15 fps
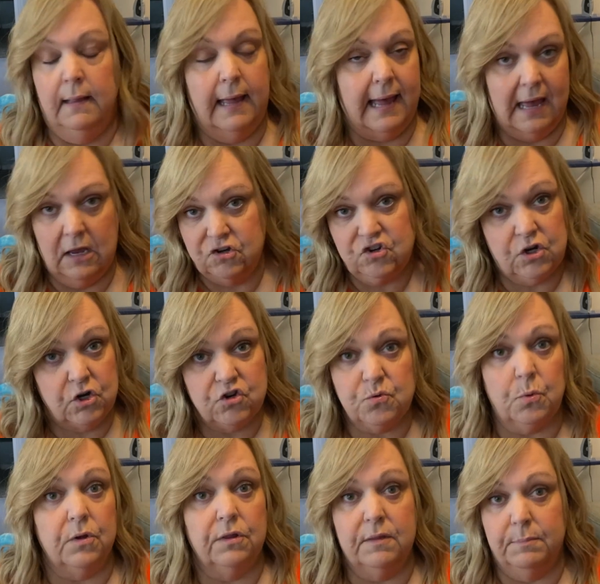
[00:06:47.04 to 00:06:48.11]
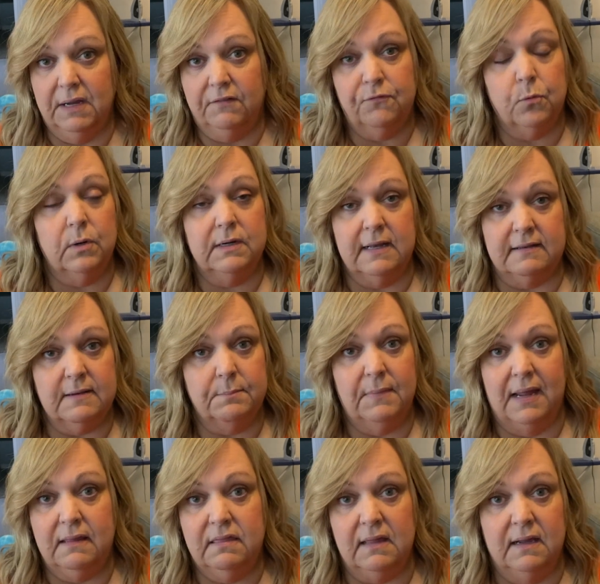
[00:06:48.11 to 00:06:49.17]
as usual, the Big Four doesn't
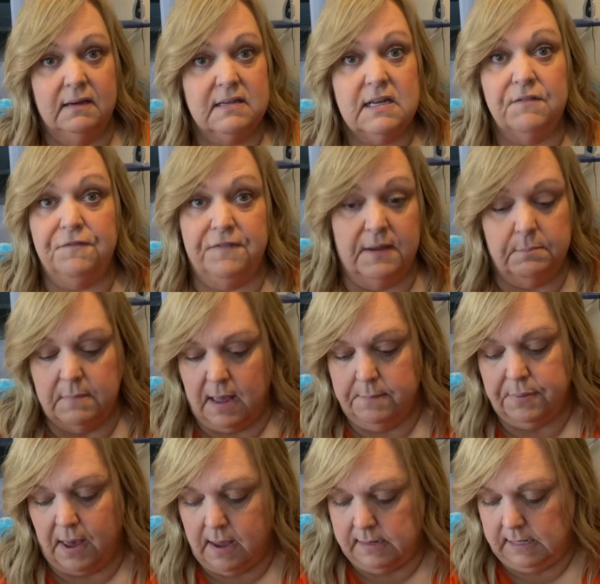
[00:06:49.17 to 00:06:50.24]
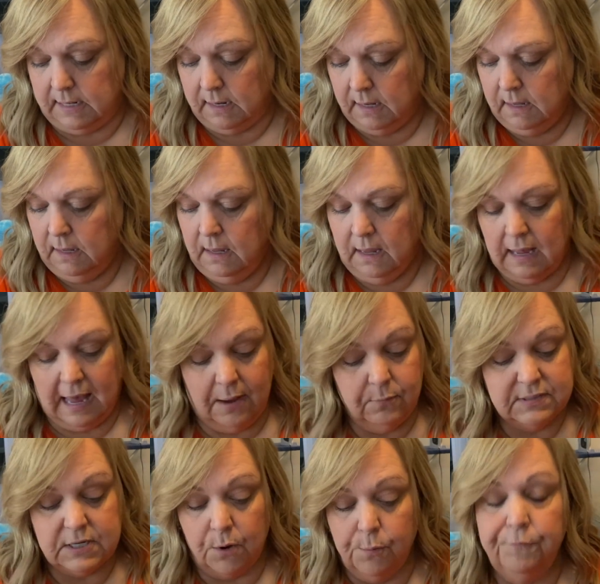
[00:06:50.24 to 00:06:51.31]
make things to fit my body. I
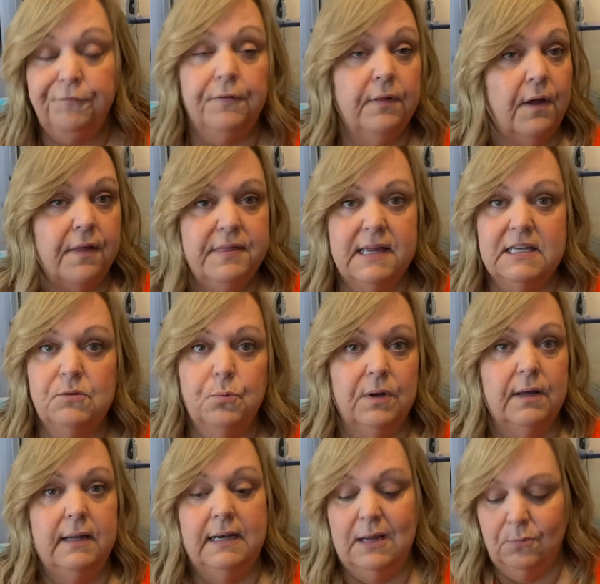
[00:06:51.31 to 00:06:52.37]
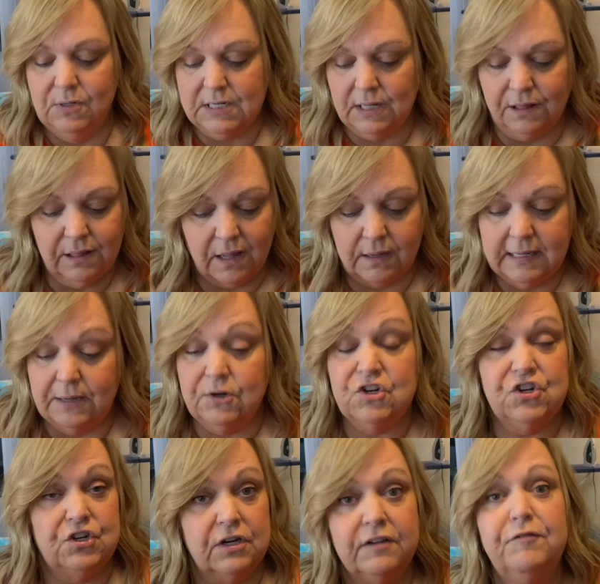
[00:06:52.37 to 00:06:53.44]
was hopeful on this one. It
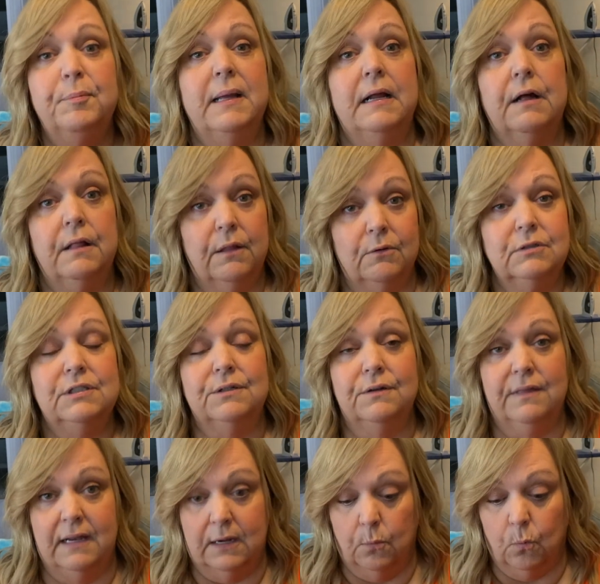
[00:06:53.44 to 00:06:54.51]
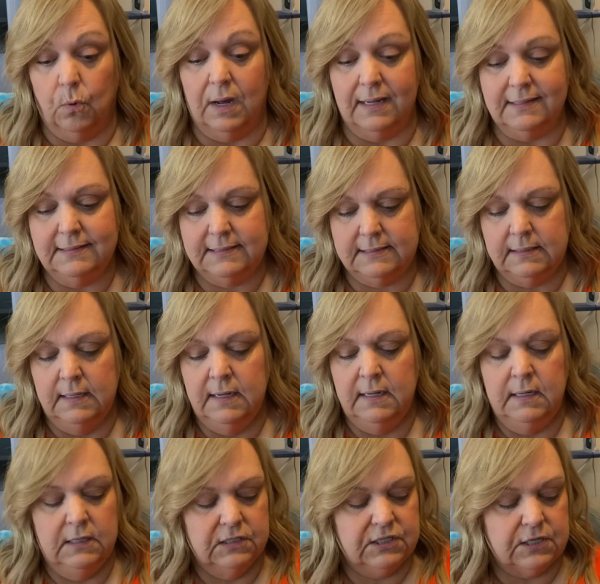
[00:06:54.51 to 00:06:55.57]
should have been closer than it was.
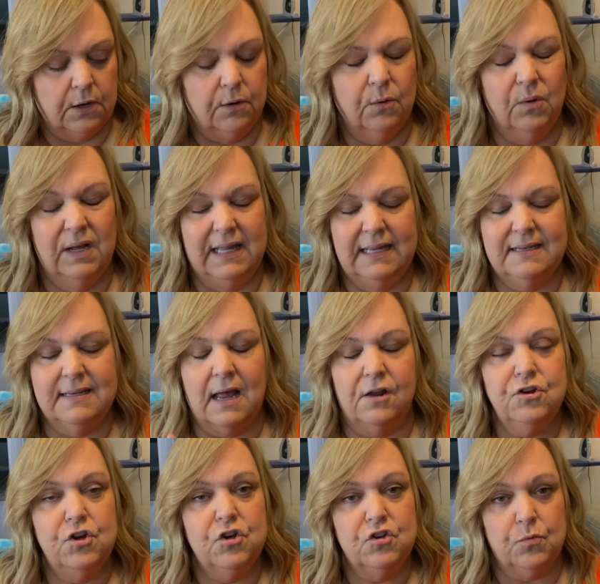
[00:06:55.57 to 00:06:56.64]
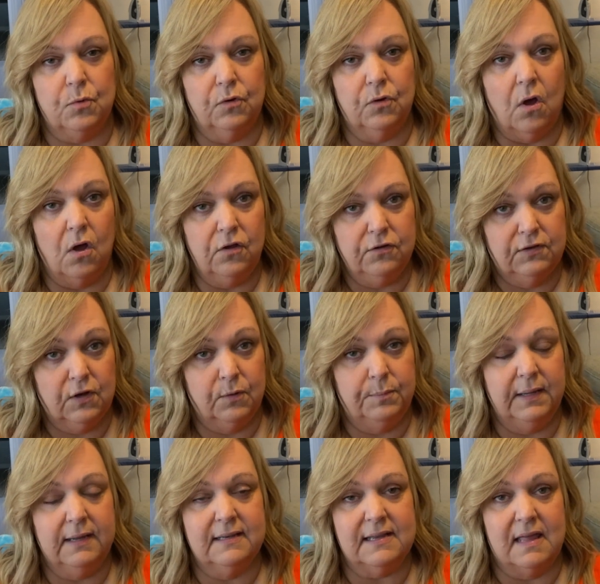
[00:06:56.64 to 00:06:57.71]
So it's unusual also
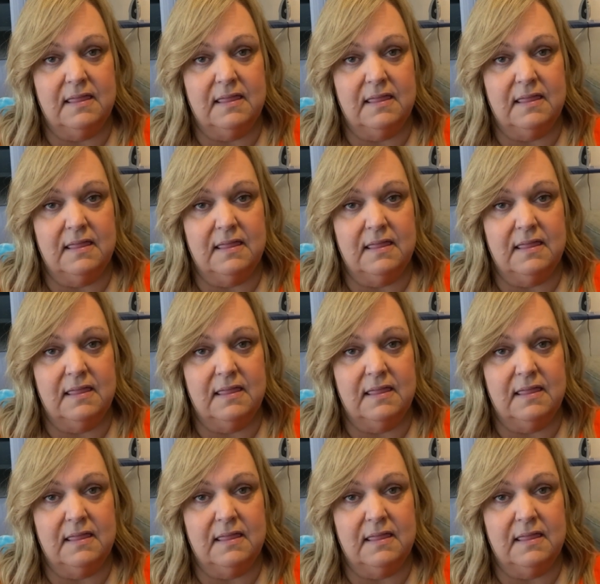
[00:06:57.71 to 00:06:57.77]
because